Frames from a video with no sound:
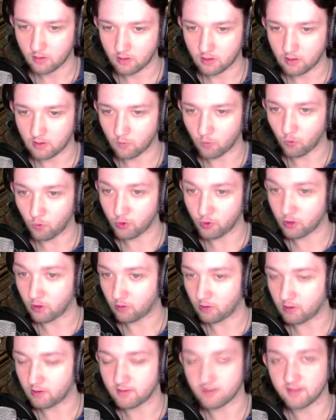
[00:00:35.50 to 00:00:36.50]
you'll
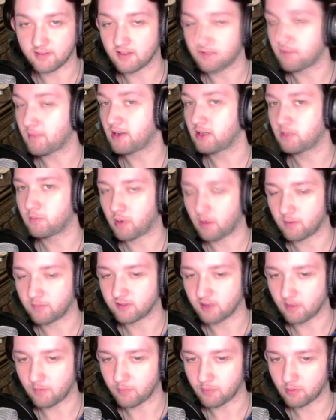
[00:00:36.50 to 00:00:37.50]
notice this menu pops
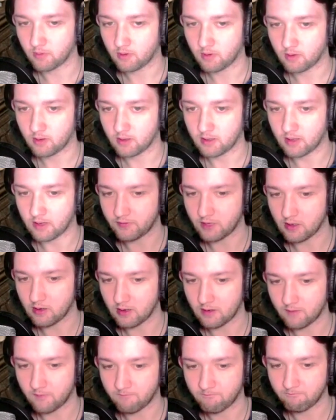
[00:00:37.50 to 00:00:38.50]
up. Now, if you don't
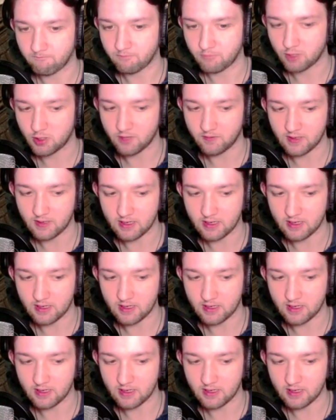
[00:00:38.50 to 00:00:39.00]
have Shift H